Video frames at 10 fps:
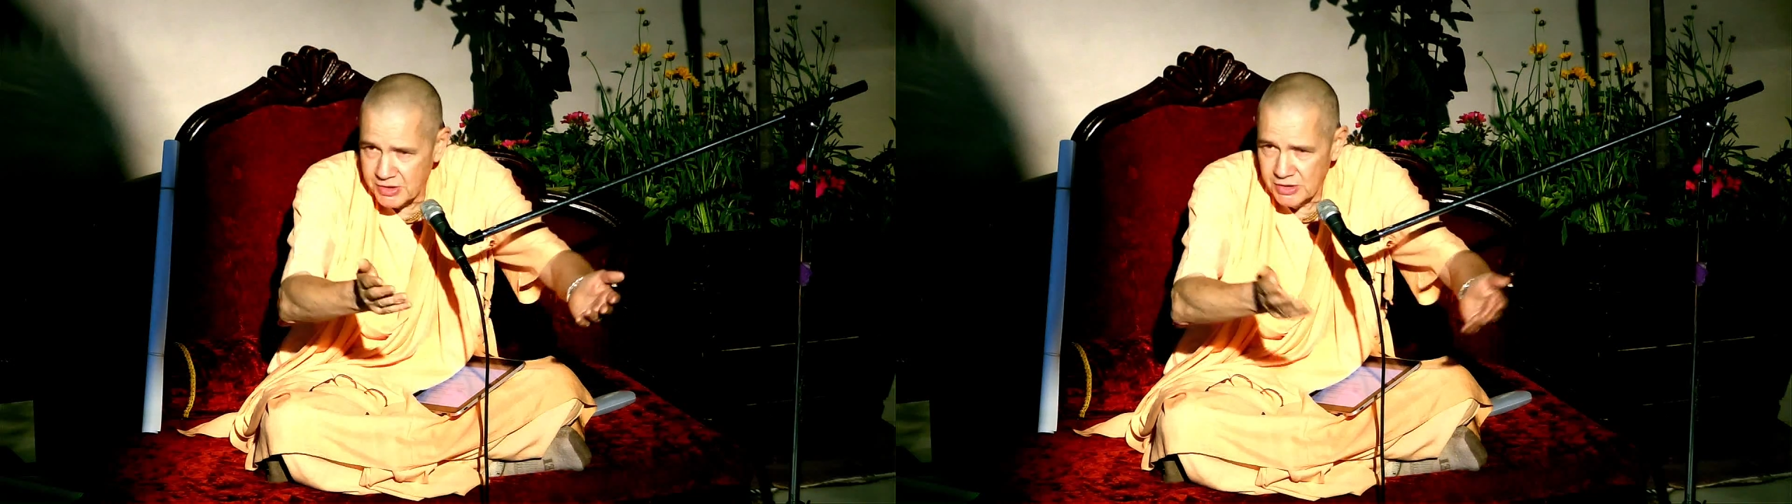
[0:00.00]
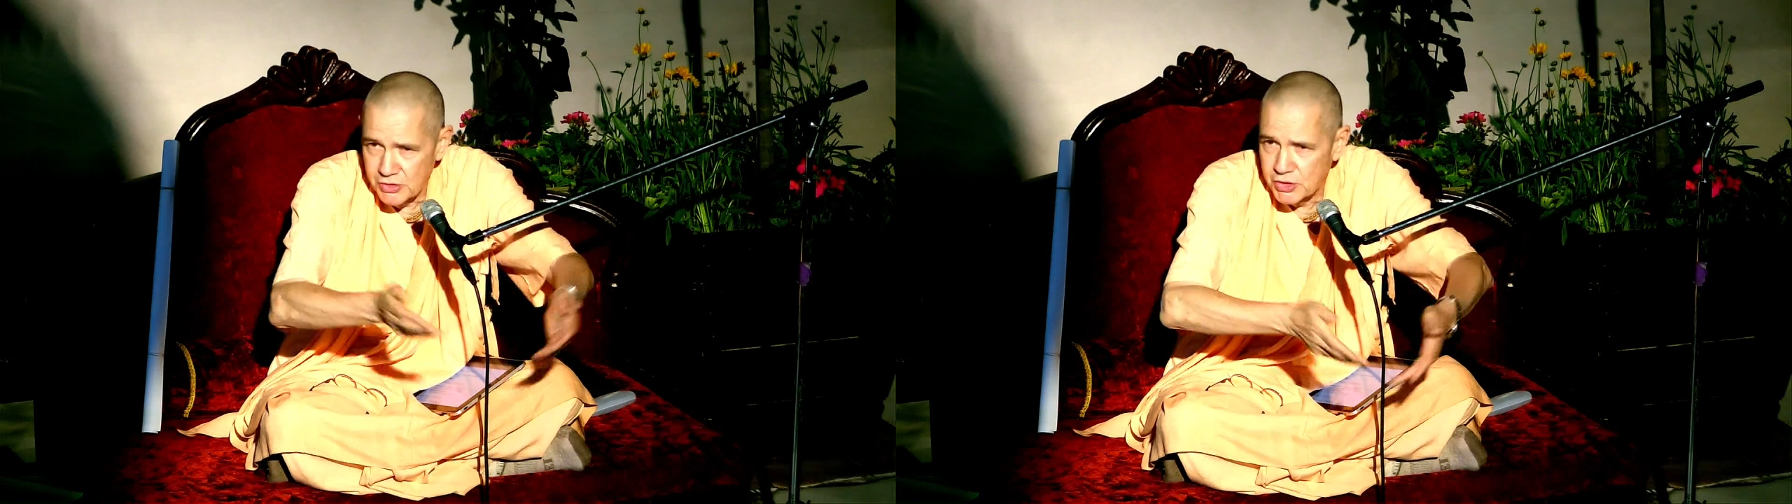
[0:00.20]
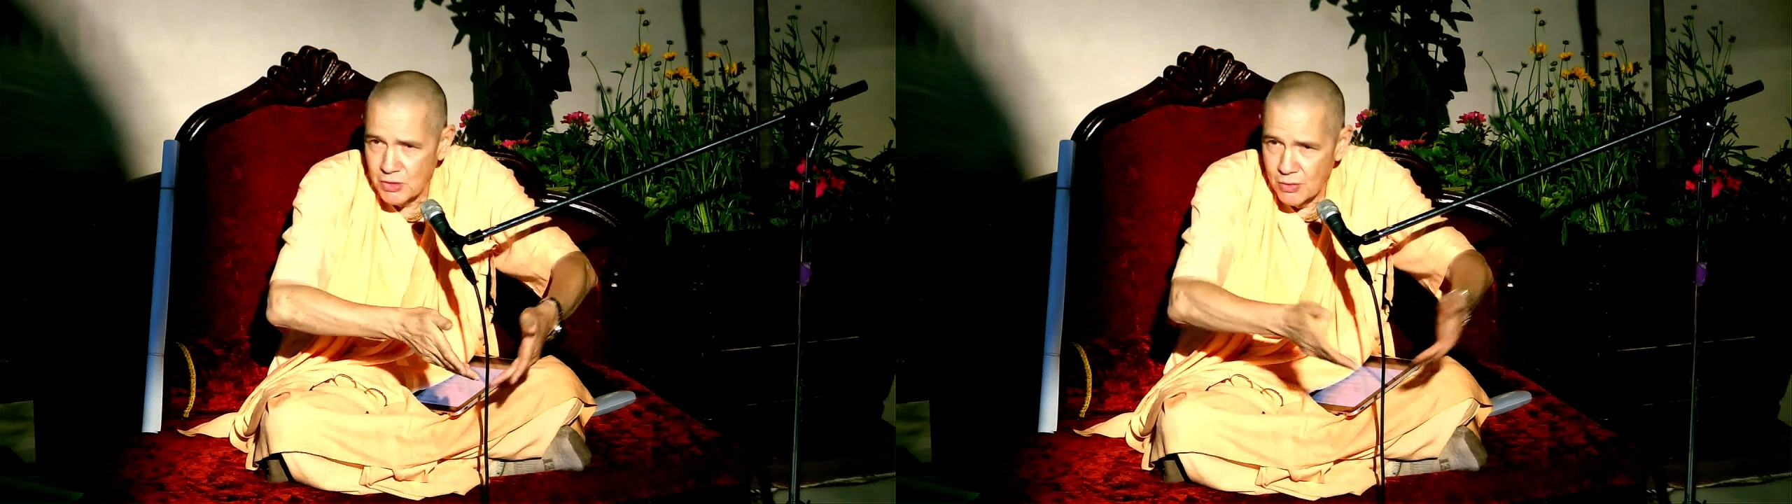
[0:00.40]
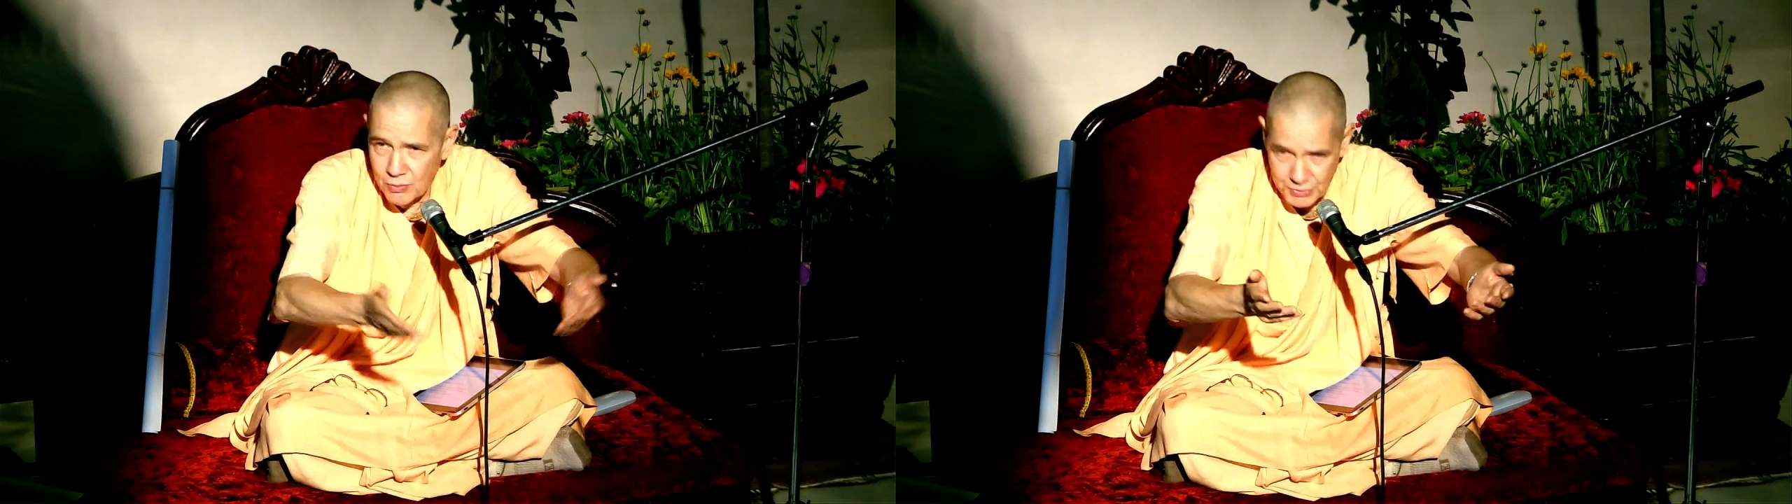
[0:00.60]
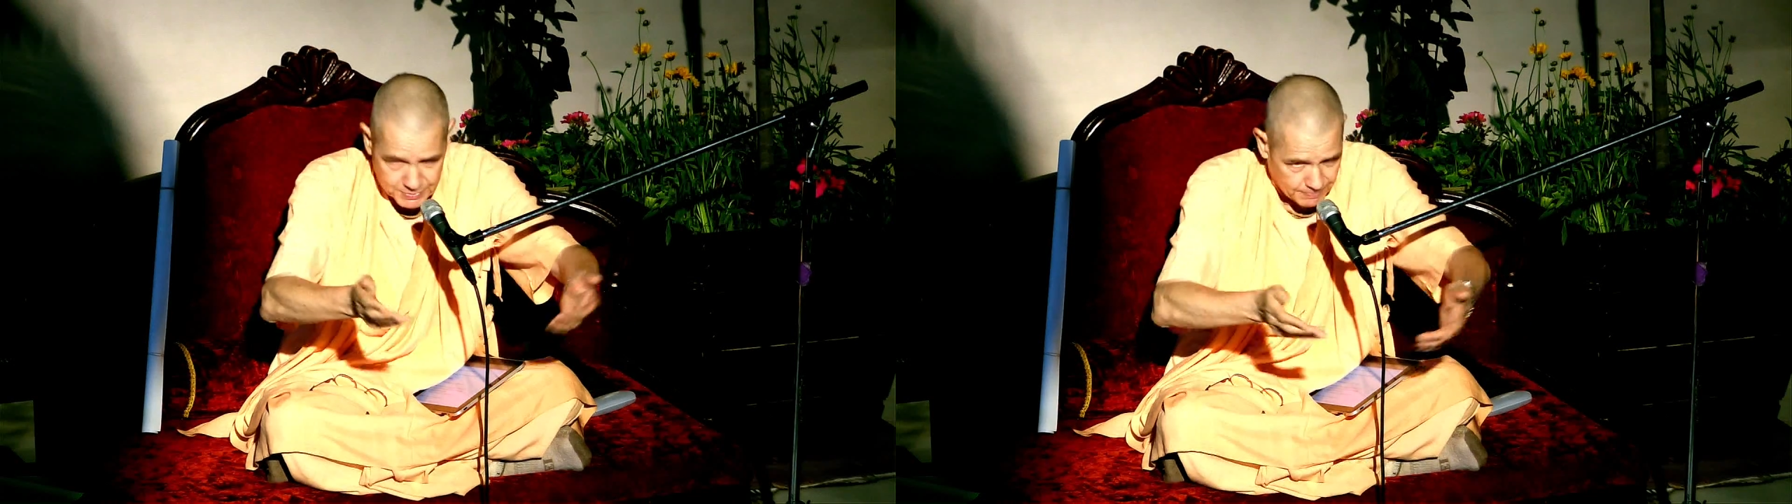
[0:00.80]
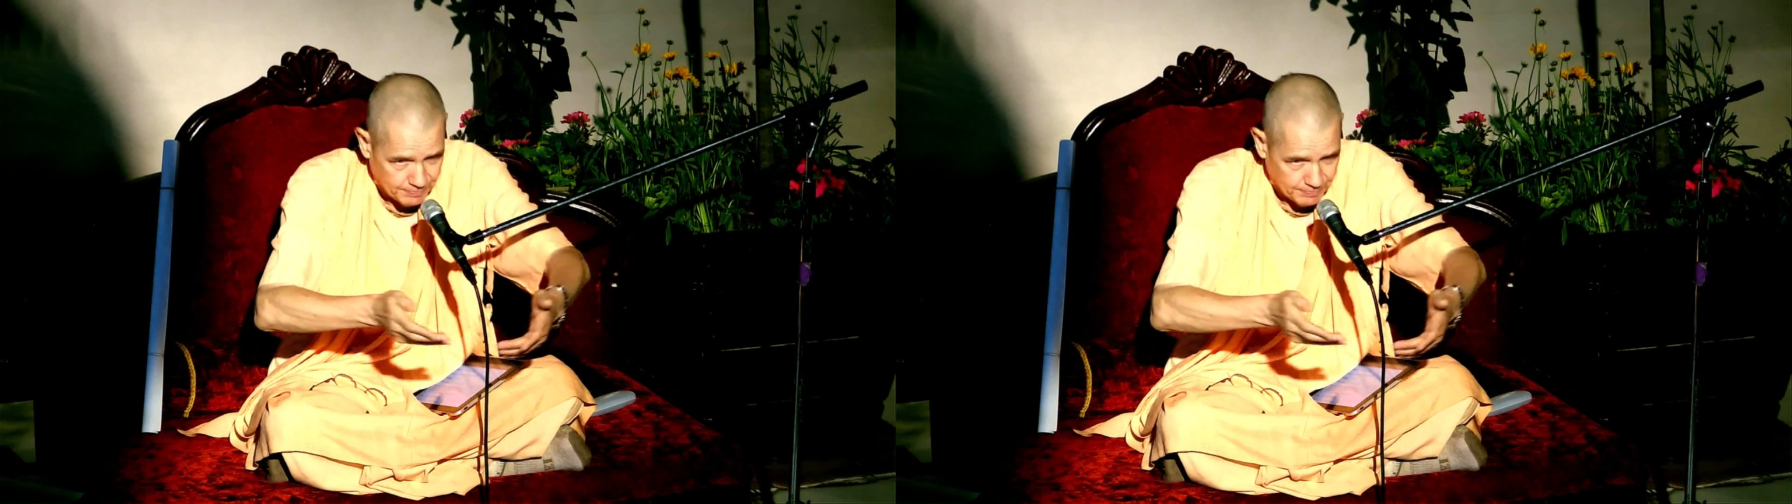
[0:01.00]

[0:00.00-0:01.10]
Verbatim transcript: and stones